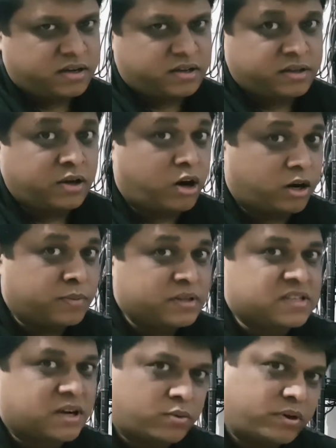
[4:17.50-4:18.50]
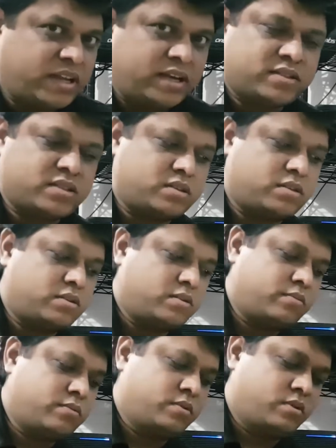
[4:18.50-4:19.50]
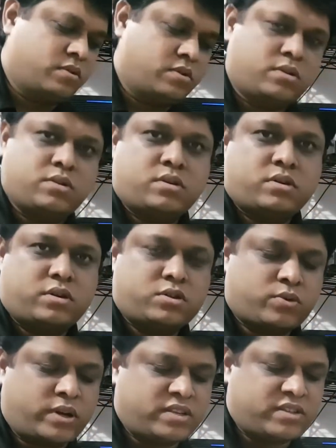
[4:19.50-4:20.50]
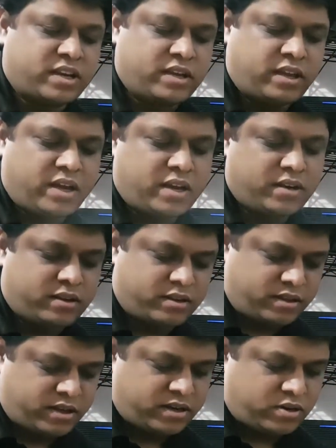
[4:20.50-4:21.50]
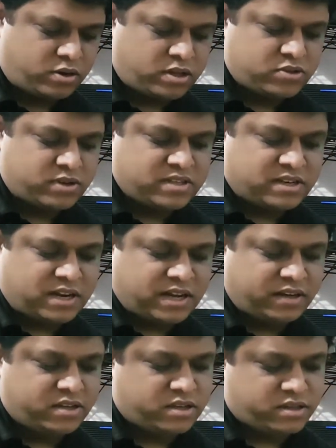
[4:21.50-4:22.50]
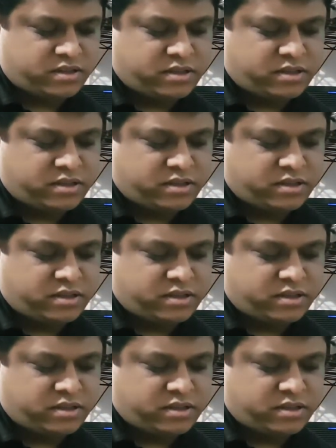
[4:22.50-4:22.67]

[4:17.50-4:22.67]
the horrible sound, yes, it's quite scary. And it also has a light.